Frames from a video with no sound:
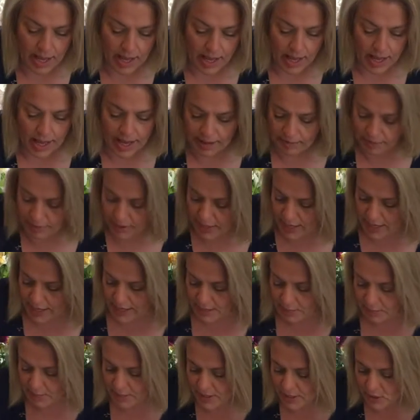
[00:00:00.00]
I'm going to add
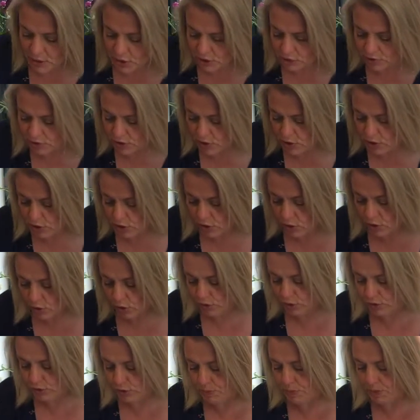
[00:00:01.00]
a pinch of
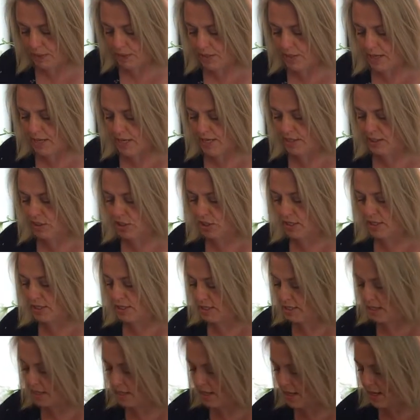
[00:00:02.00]
salt because that
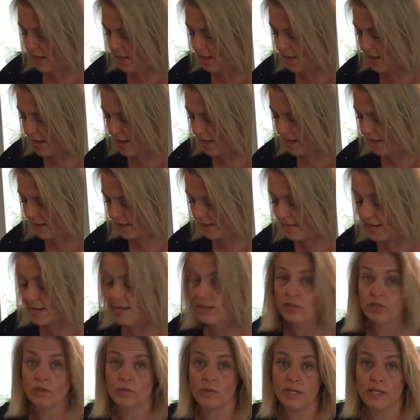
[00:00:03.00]
just
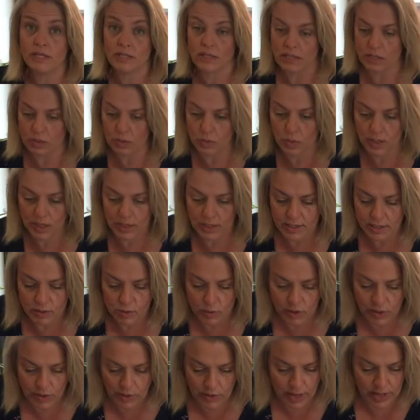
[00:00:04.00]
accentuates the sweetness
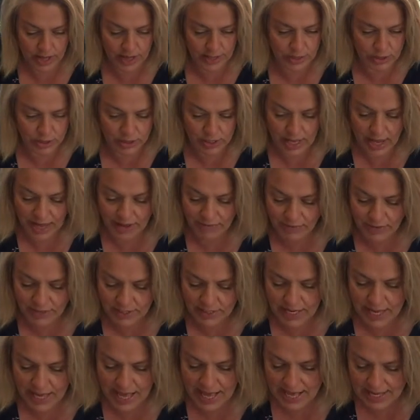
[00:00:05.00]
without actually having
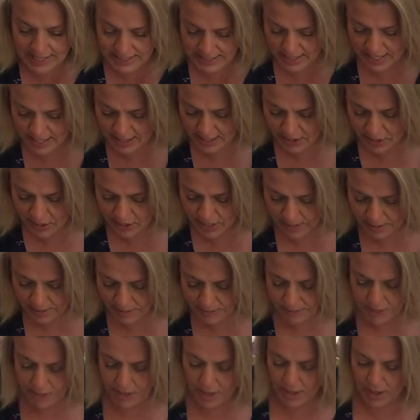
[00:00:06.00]
to add anything.
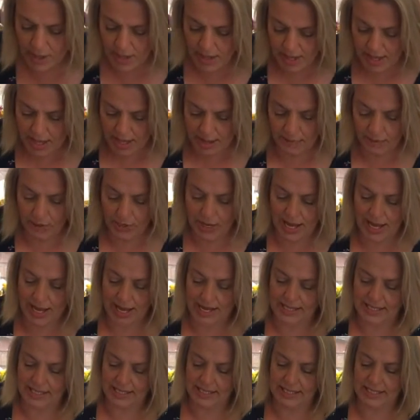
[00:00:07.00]
I'm going to
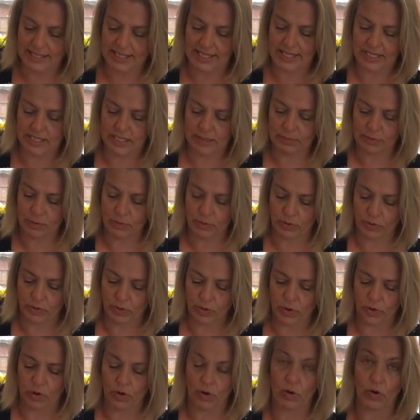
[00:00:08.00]
add a
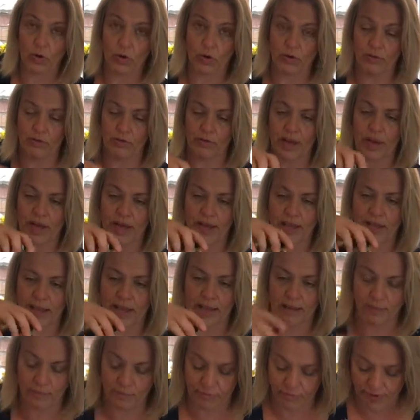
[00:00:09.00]
teaspoon of
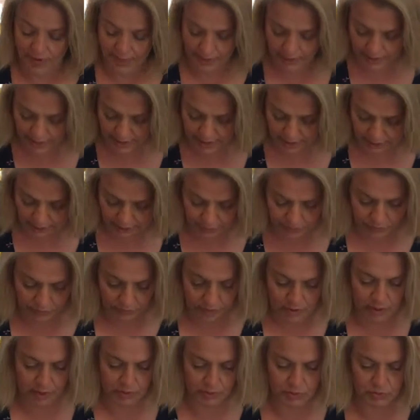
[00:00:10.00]
vanilla.
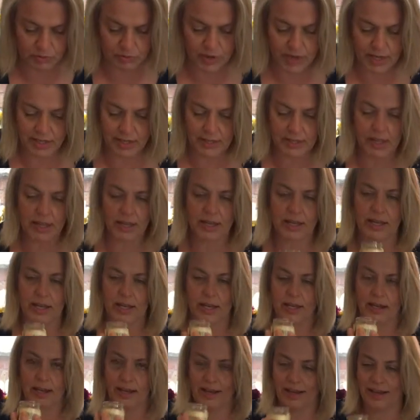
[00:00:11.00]
I was very
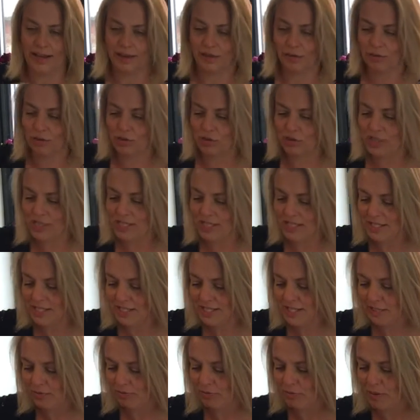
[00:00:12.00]
lucky. I got treated to
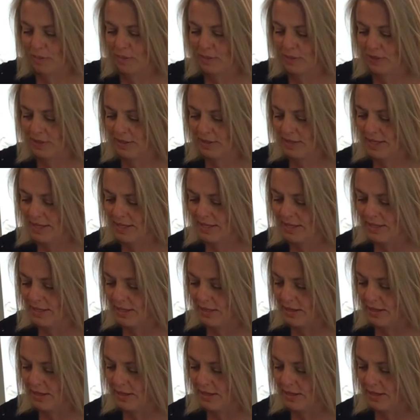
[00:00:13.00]
this for my birthday and it's a